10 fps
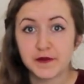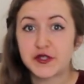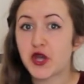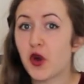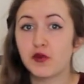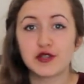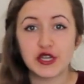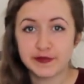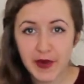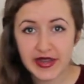So
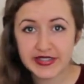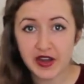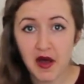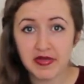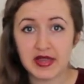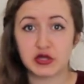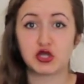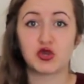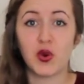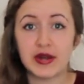just based on this
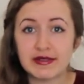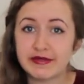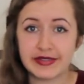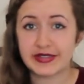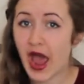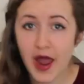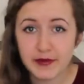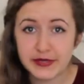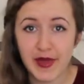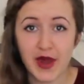short
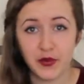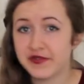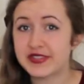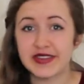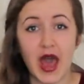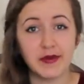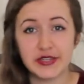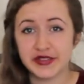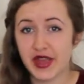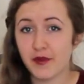time span, we've
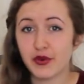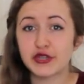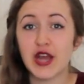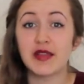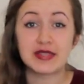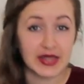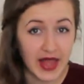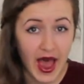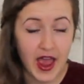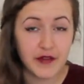established that the unborn child is
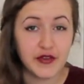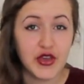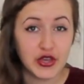alive,